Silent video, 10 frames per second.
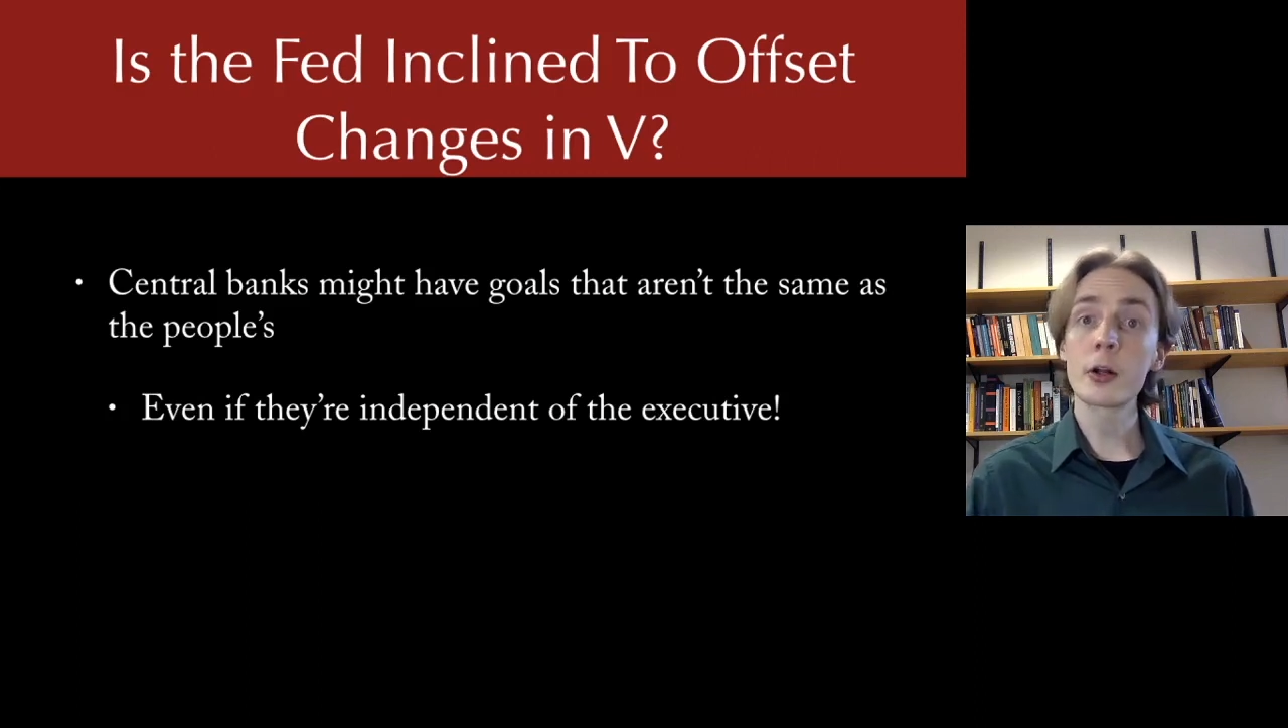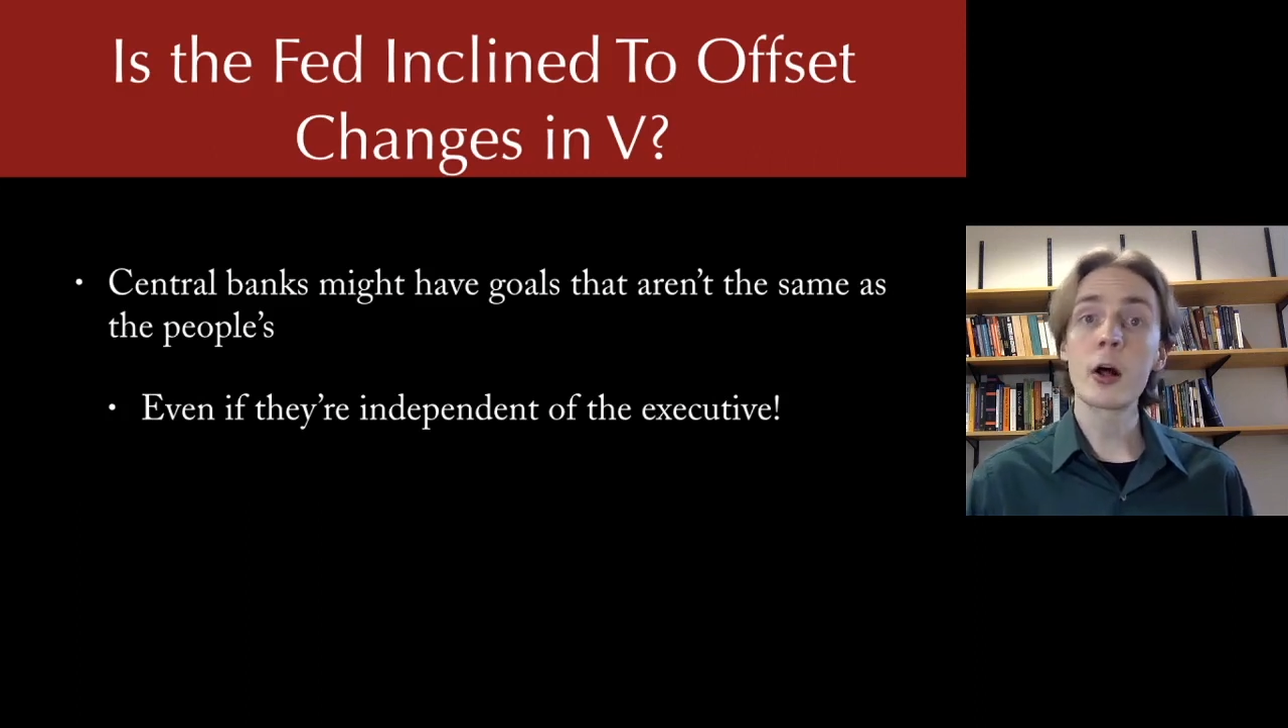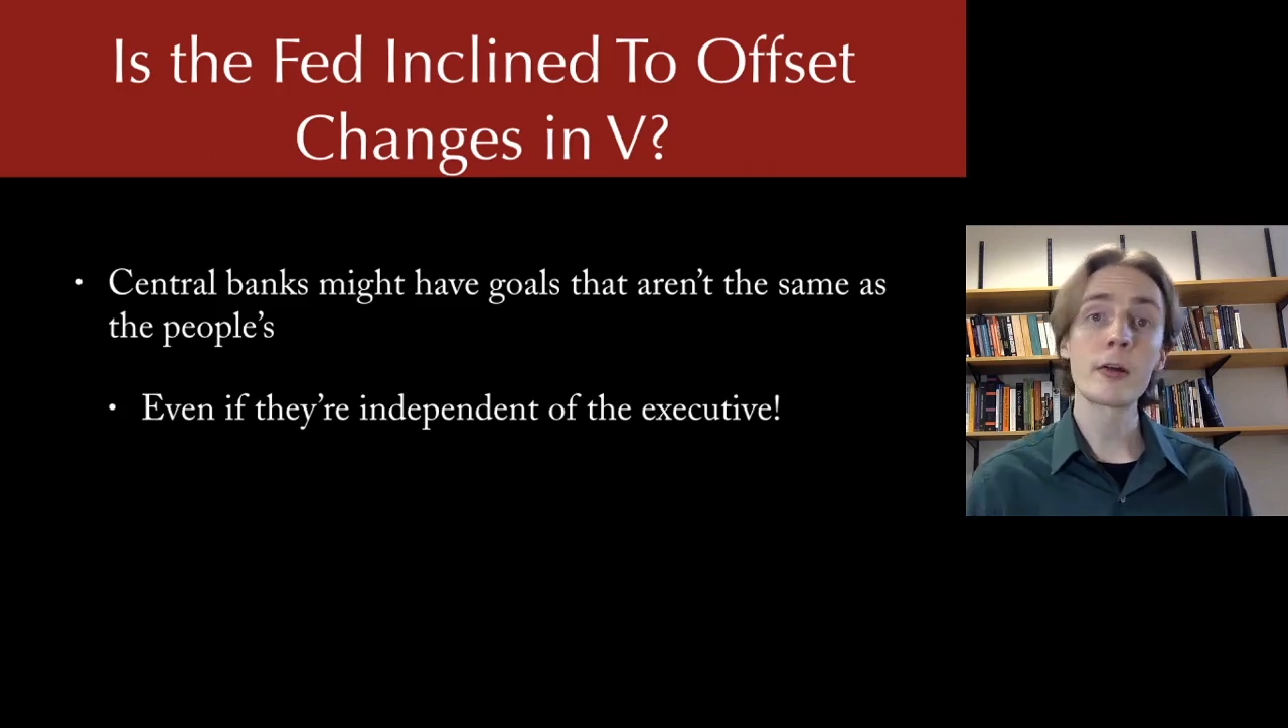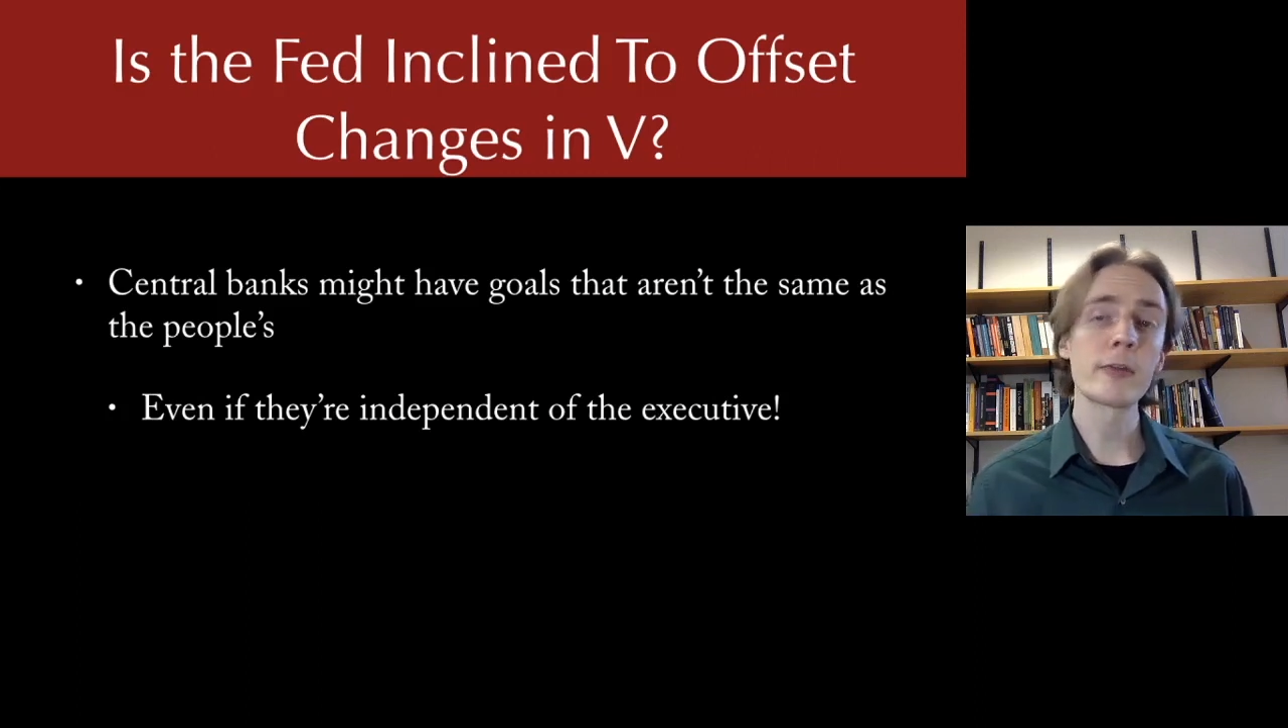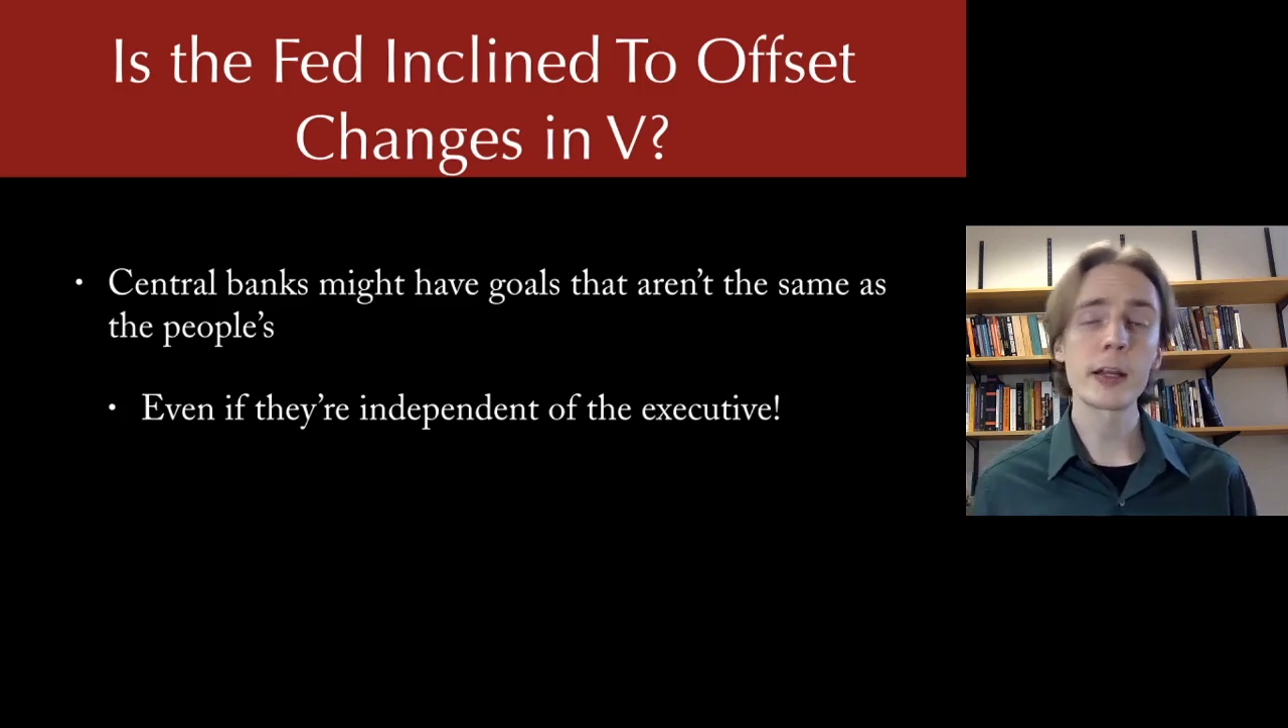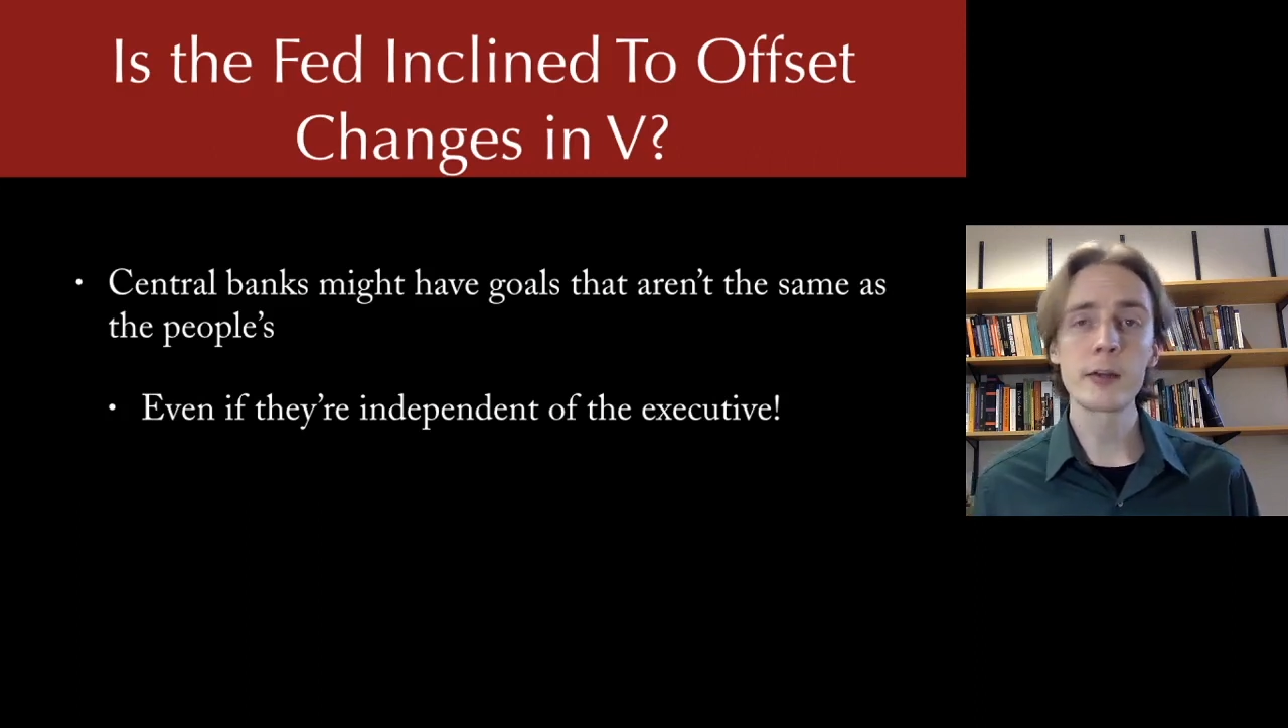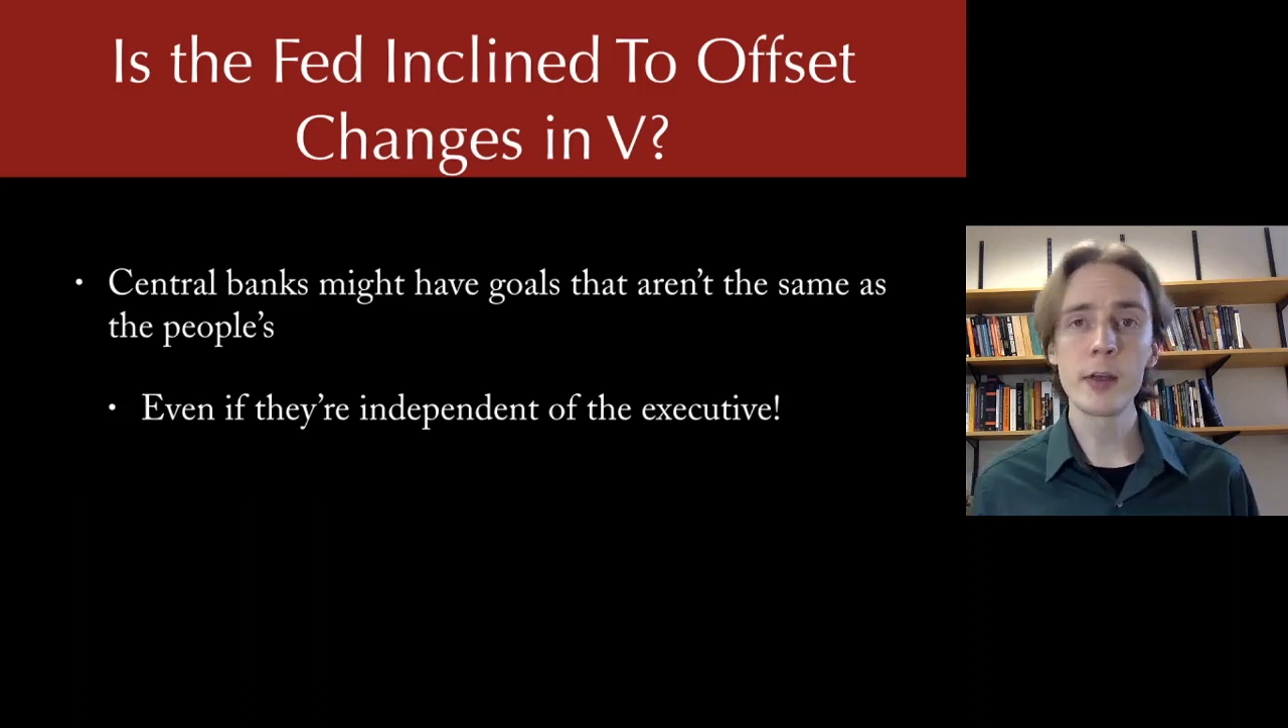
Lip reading: conflict